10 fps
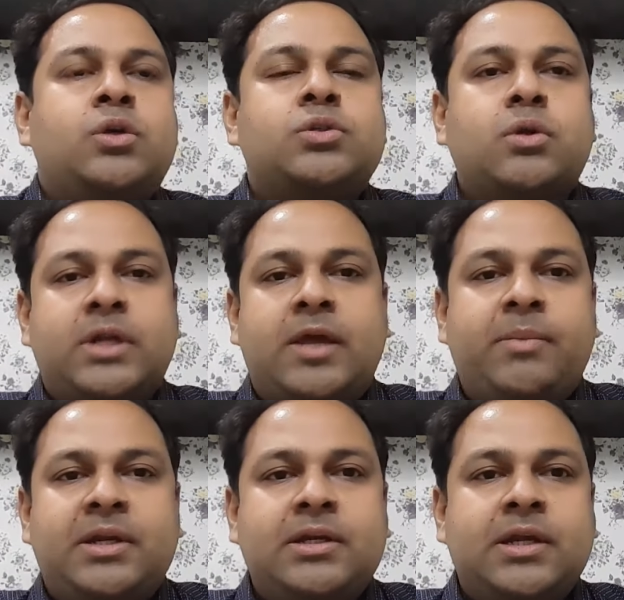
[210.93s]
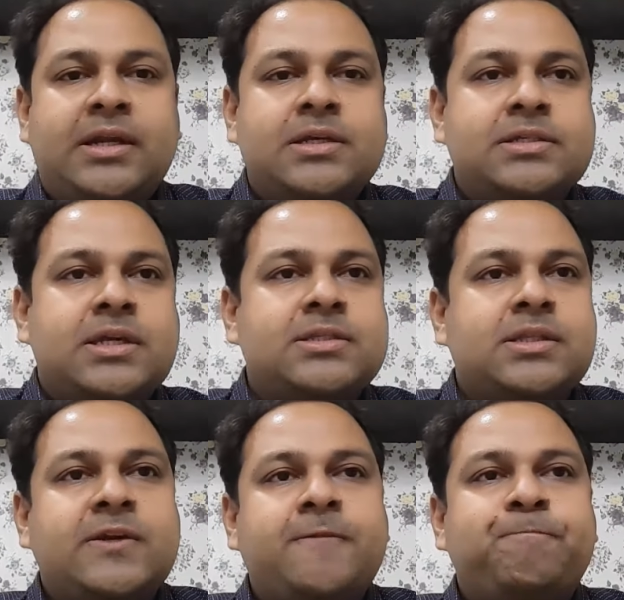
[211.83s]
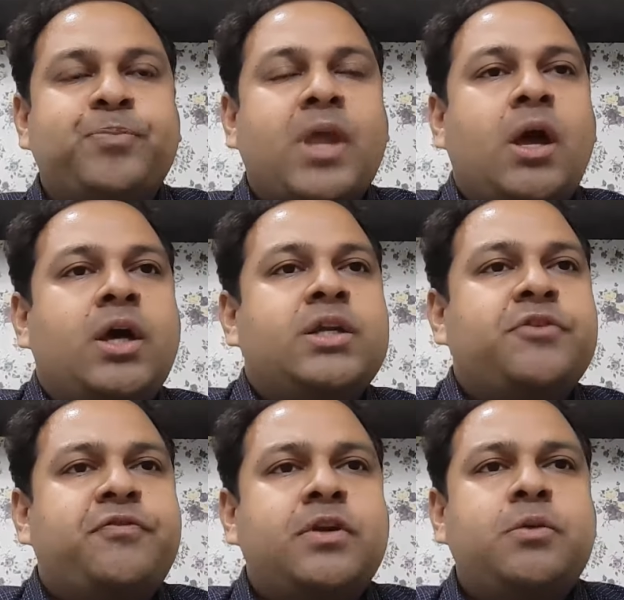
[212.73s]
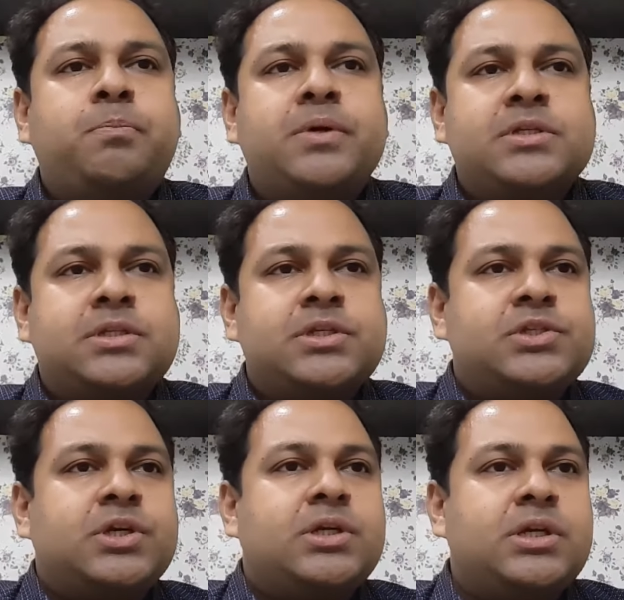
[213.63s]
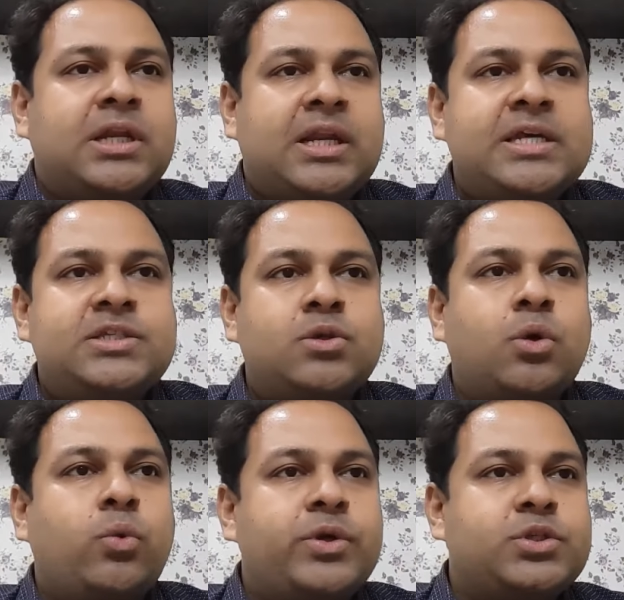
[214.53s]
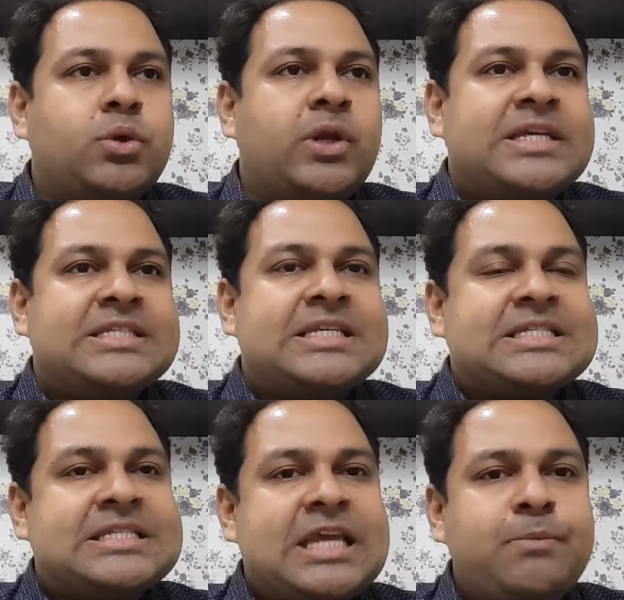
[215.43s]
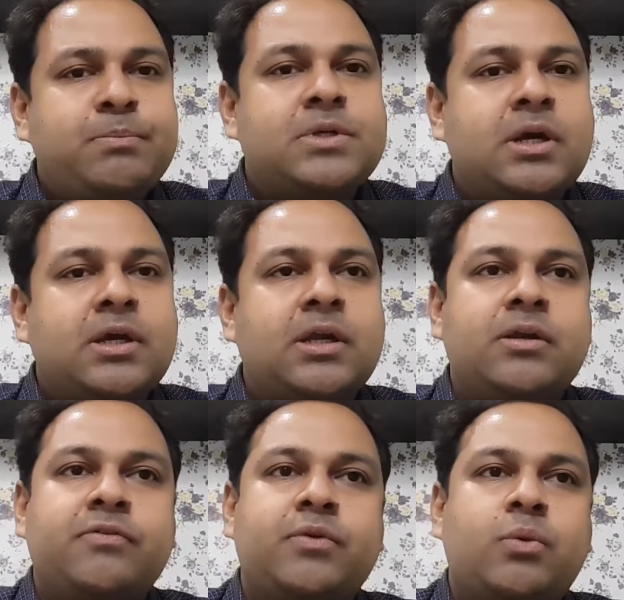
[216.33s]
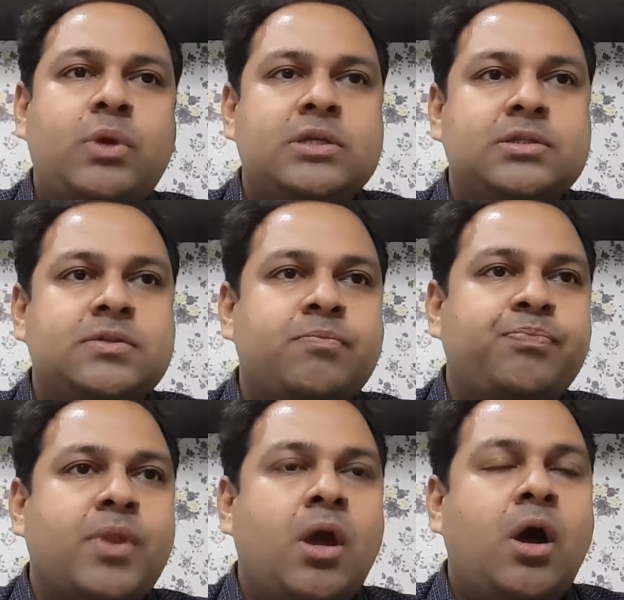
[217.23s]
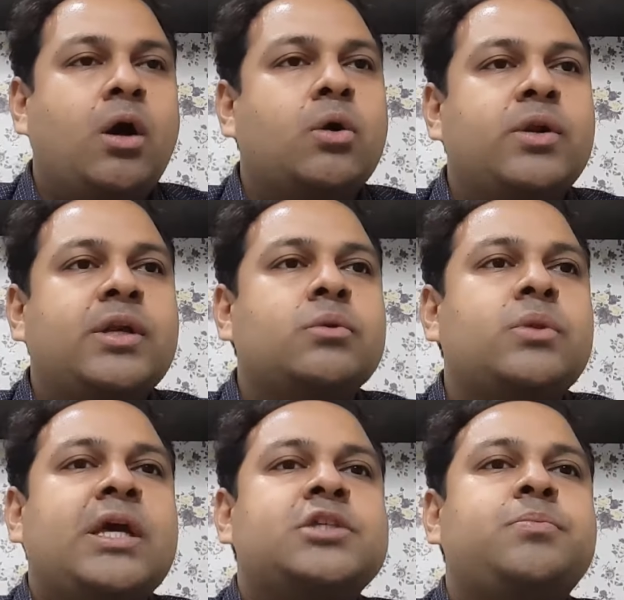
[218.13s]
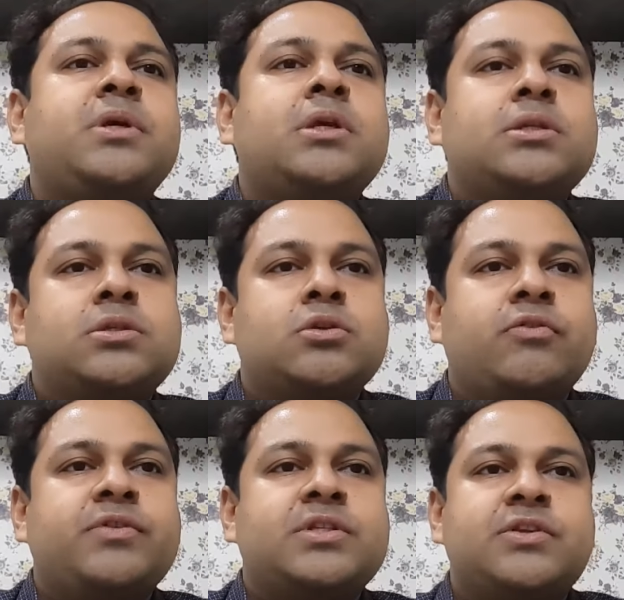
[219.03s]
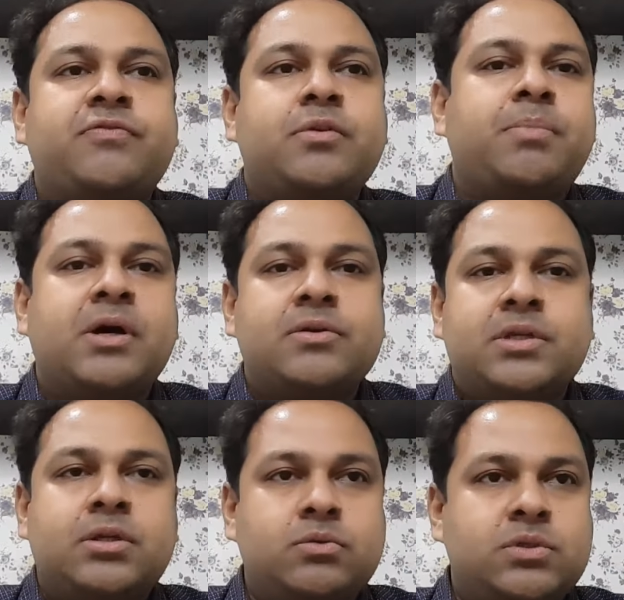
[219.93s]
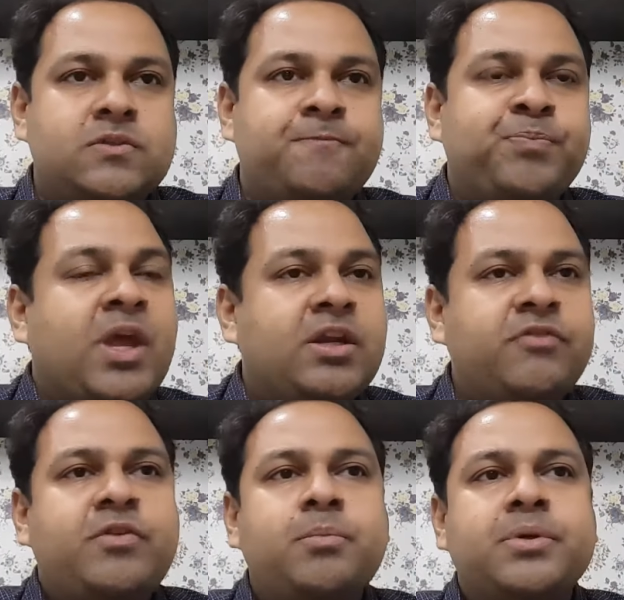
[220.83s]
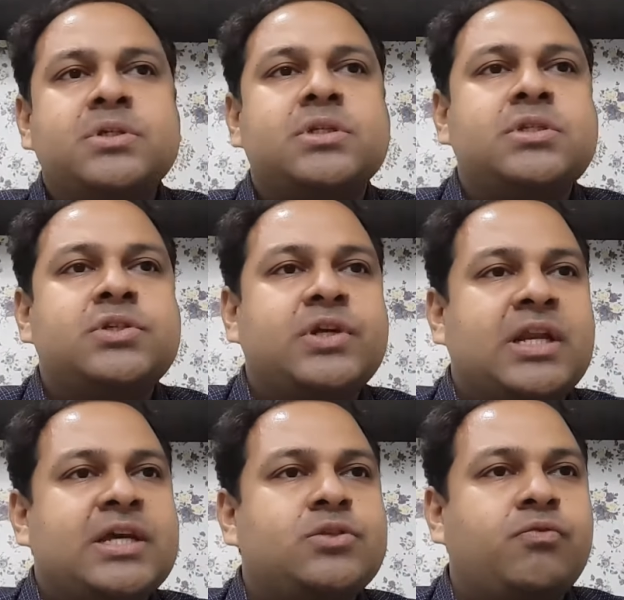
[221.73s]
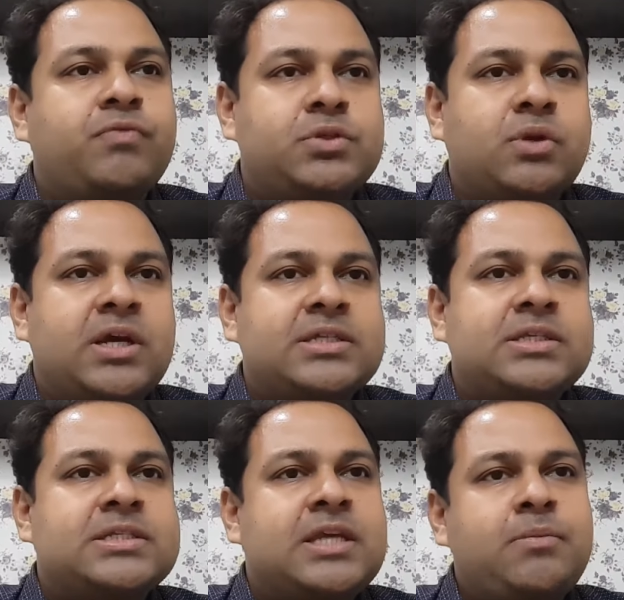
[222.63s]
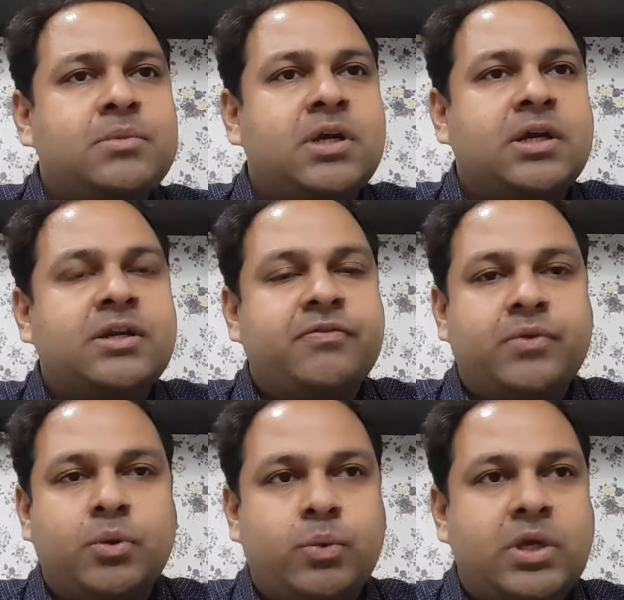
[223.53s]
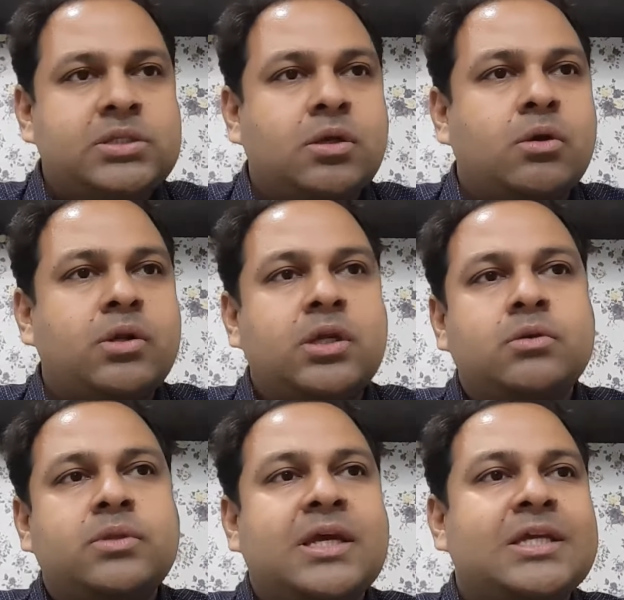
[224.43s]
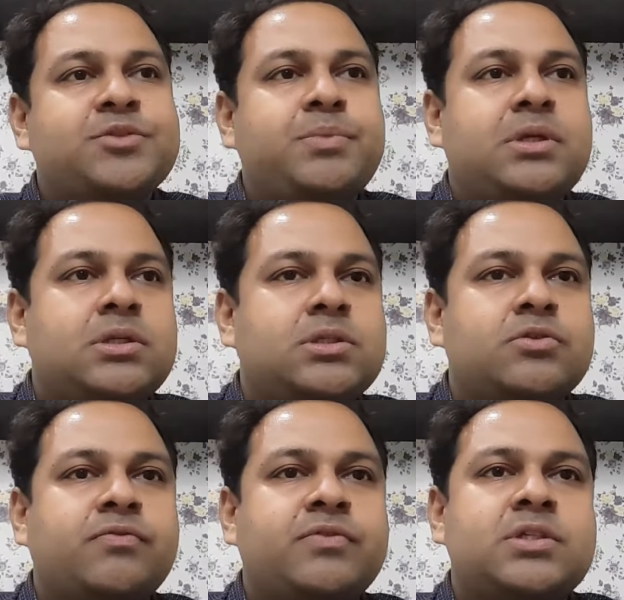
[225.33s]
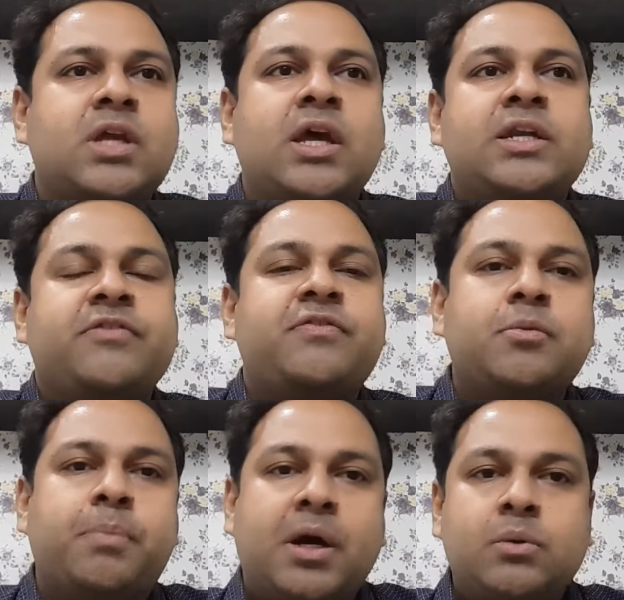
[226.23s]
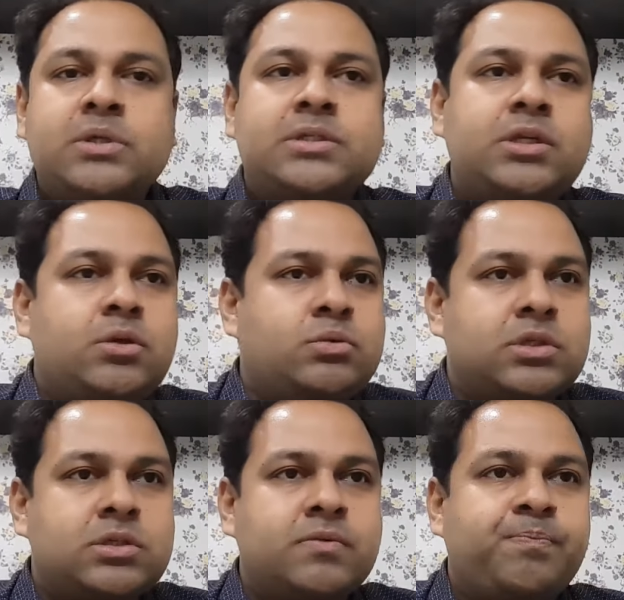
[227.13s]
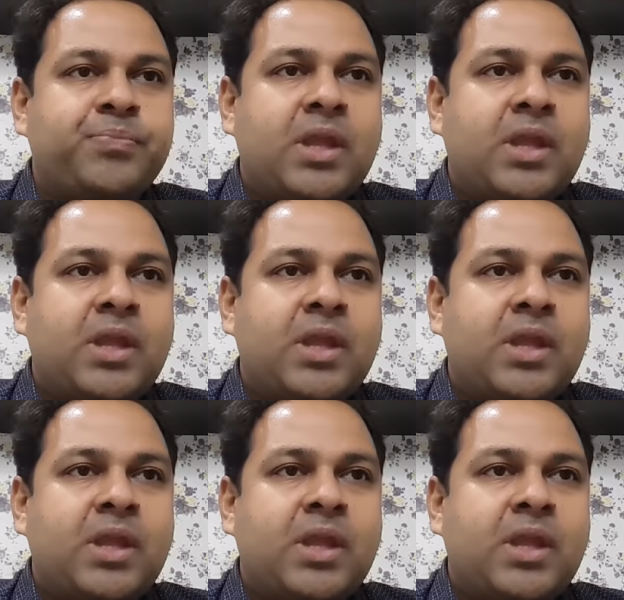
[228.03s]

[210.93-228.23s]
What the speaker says: So Dr. M.L. Tyler says that different persons realize or visualize the same drug in different ways, according to their experience of its different powers and uses. Different persons realize or visualize the same drug in different ways according to their experiences of its different powers and uses.